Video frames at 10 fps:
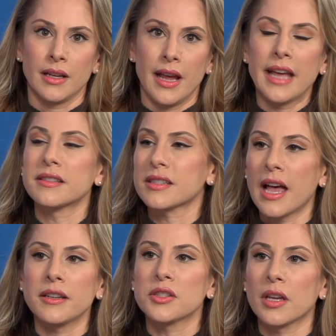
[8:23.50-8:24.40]
and
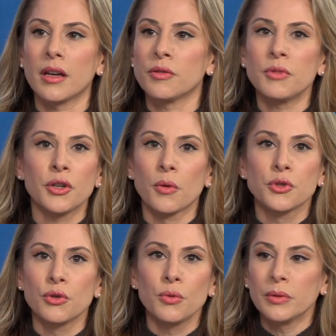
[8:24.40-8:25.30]
decided to,
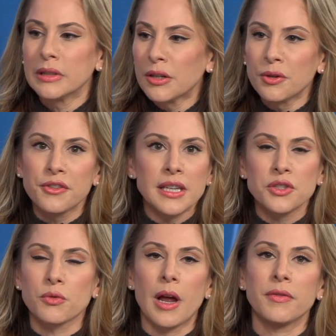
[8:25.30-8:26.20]
do little
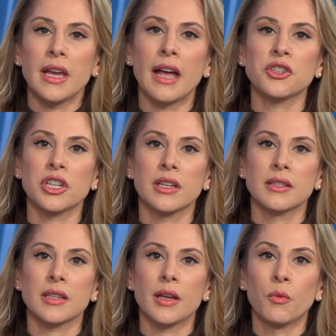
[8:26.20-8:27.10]
things around the
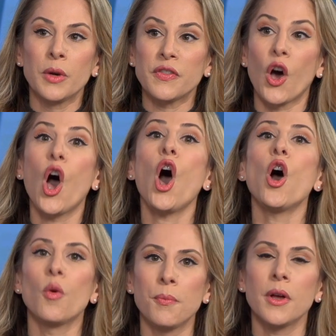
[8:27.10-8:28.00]
edges with the
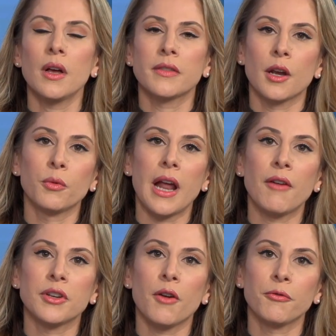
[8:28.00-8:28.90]
hope that it would
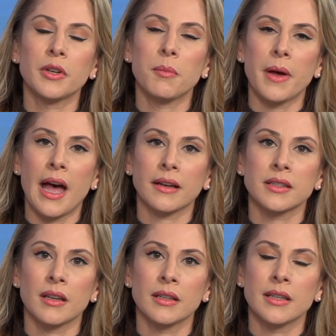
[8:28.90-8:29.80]
have enough of an impact
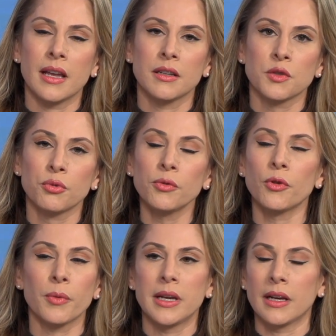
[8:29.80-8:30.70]
to get his
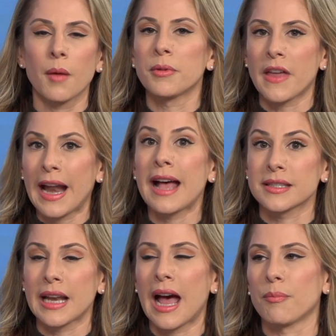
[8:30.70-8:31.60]
approval rating up, but that
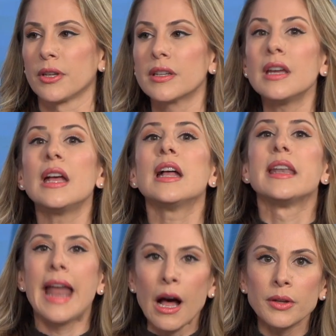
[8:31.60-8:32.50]
hasn't happened.
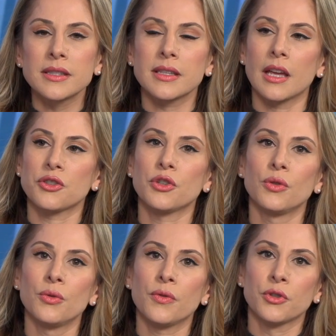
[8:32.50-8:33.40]
Now let's get
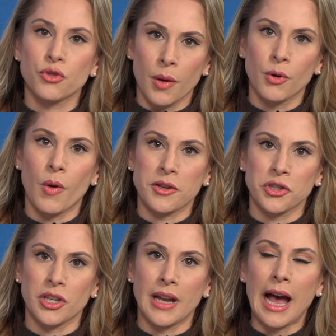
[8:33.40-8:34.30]
to the Trump
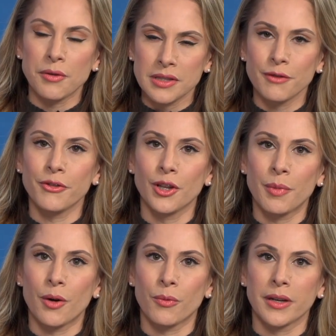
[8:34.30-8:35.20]
question. How does he feel
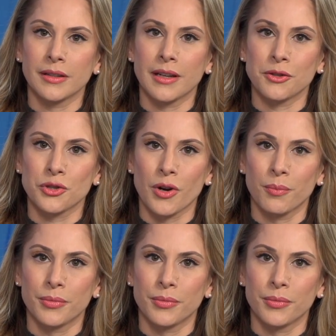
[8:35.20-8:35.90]
about running against Trump?